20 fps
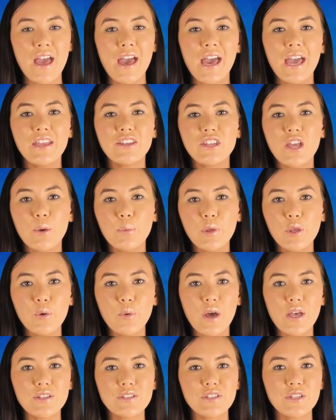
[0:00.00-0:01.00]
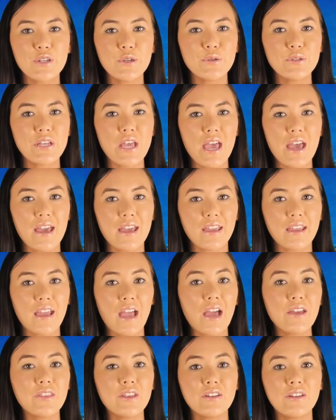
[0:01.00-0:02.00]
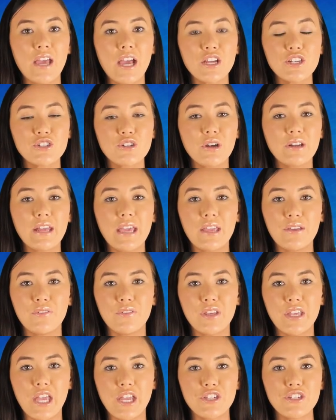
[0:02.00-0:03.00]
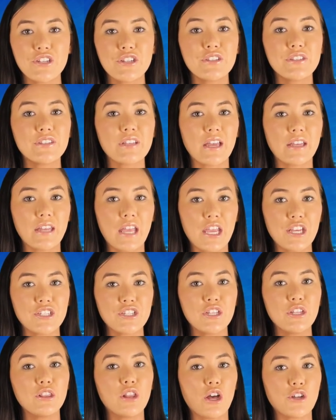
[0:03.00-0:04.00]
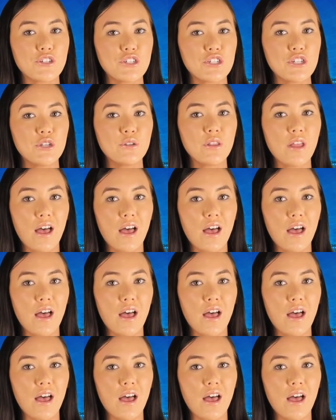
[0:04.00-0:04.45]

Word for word: and W S U Tech at the Textron Aviation Citation Longitude